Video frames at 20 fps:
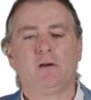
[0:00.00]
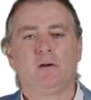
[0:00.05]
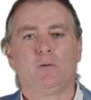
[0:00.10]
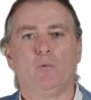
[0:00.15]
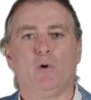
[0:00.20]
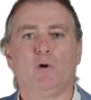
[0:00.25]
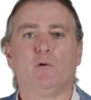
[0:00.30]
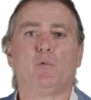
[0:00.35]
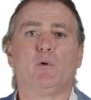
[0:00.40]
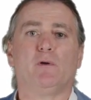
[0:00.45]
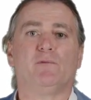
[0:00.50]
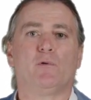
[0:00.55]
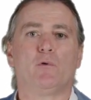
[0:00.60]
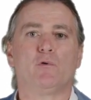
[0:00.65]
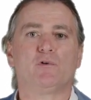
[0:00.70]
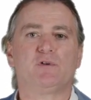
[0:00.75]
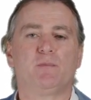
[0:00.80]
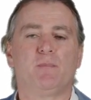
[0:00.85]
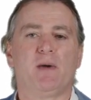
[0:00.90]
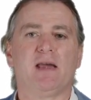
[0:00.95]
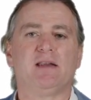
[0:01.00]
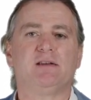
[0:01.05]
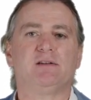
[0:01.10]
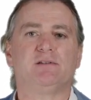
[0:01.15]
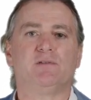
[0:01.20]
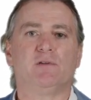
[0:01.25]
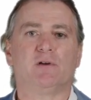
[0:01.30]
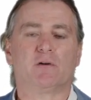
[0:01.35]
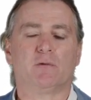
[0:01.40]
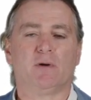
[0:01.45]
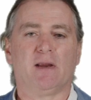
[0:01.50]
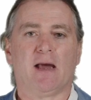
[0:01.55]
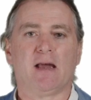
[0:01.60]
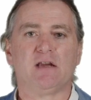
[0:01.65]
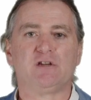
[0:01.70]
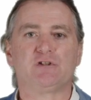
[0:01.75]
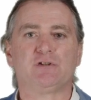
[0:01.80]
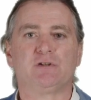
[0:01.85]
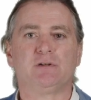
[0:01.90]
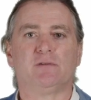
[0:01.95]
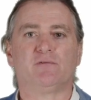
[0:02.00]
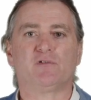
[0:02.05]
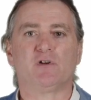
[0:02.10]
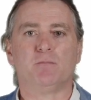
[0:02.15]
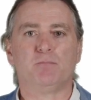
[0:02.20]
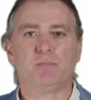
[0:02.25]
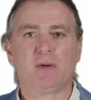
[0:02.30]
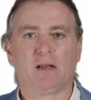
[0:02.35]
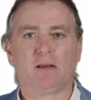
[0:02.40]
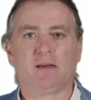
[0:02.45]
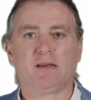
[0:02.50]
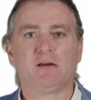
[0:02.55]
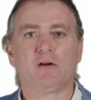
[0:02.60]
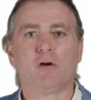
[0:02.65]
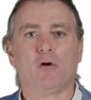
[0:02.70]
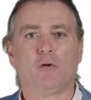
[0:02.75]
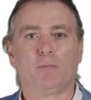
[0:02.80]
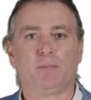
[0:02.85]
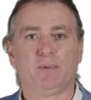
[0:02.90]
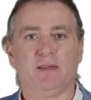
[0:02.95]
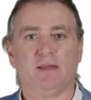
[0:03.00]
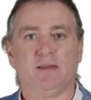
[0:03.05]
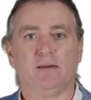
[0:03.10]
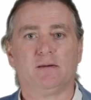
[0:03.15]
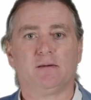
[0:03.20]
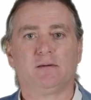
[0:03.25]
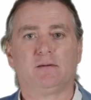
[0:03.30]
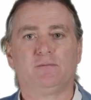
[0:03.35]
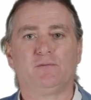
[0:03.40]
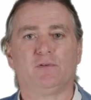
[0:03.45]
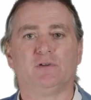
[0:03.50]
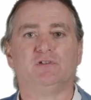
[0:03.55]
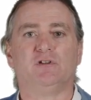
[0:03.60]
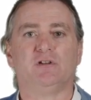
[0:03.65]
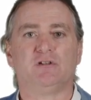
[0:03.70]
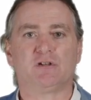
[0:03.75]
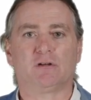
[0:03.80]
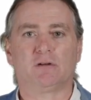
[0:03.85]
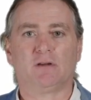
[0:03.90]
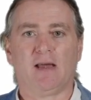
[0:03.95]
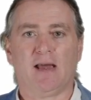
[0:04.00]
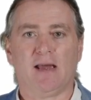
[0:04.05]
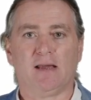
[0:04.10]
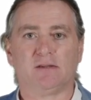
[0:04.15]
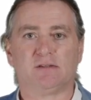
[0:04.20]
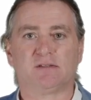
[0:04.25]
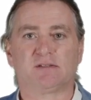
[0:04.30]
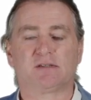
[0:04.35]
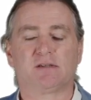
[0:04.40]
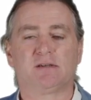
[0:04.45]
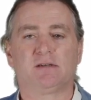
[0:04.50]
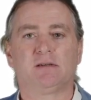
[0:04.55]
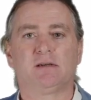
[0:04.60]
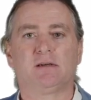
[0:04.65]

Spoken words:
where we've automated the creation of compelling copy for digital ads,